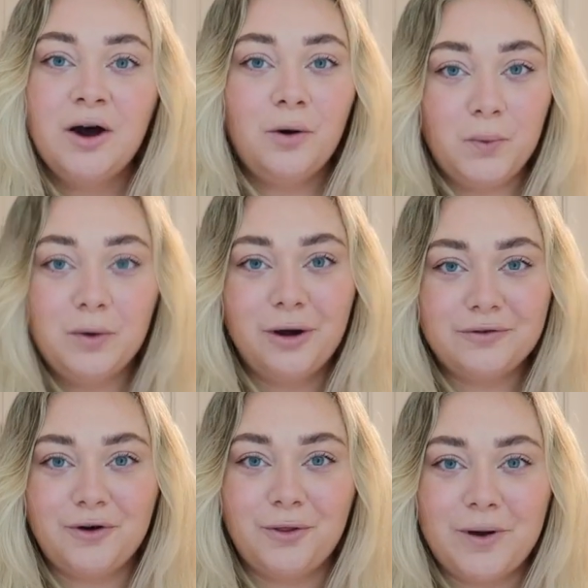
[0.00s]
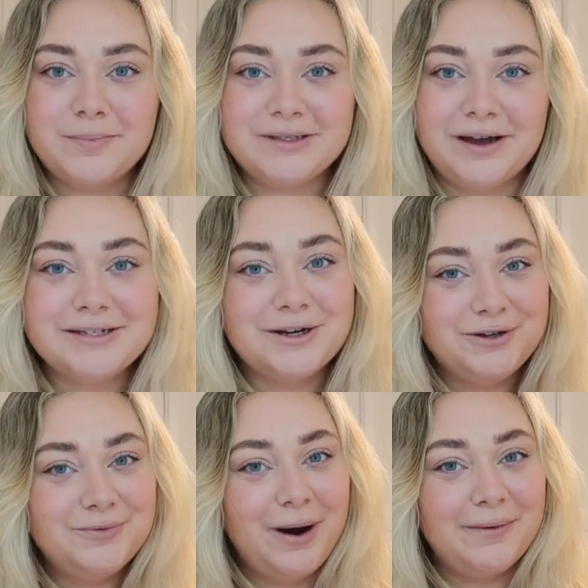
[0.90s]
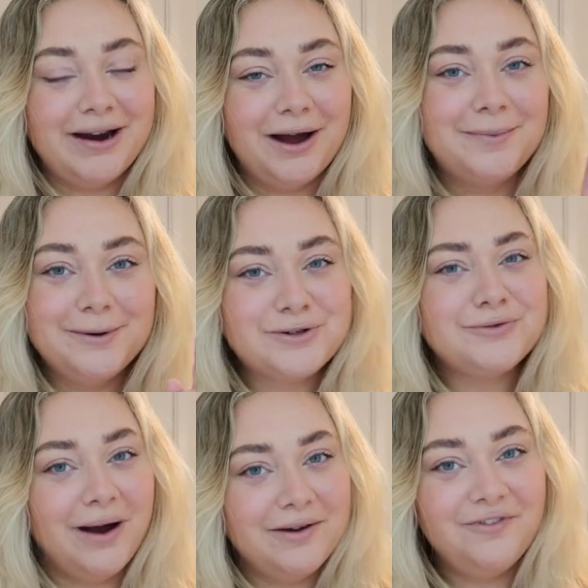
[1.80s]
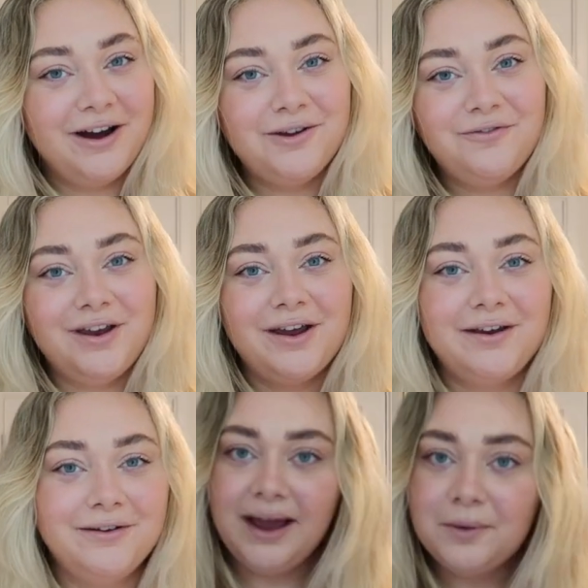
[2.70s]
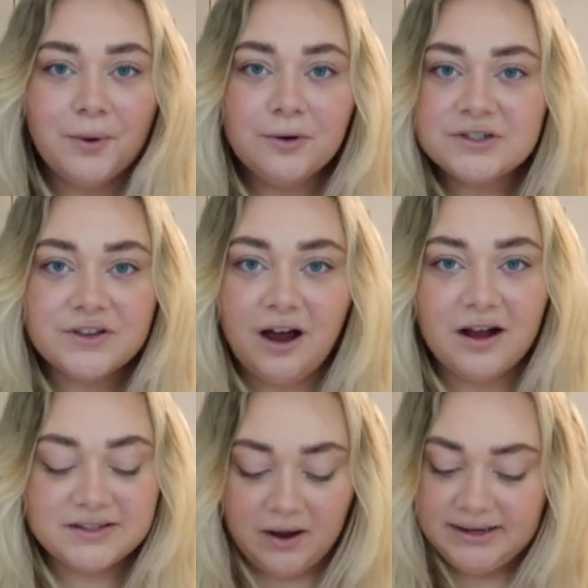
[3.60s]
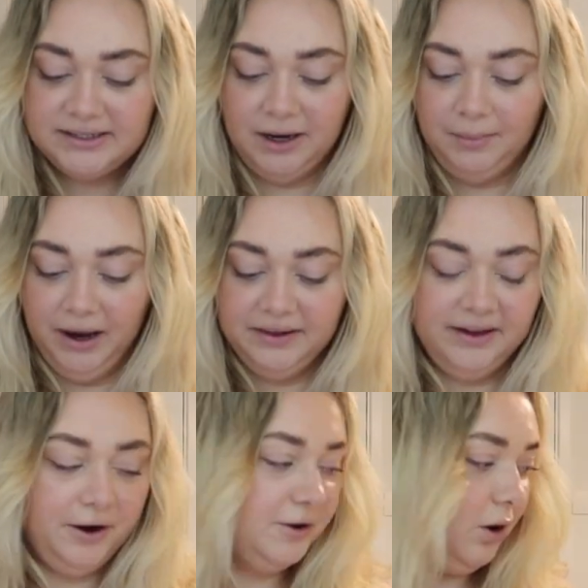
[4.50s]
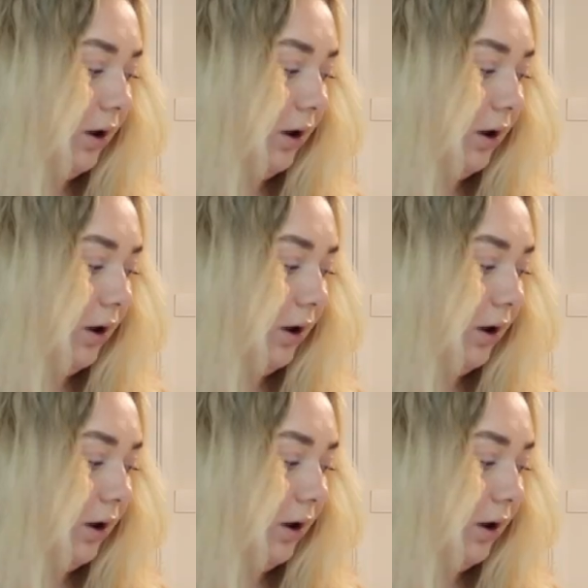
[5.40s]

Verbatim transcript: I will look for it on the website, don't you worry, I will try and find it for you. Okay, we're on to the last item. I think I only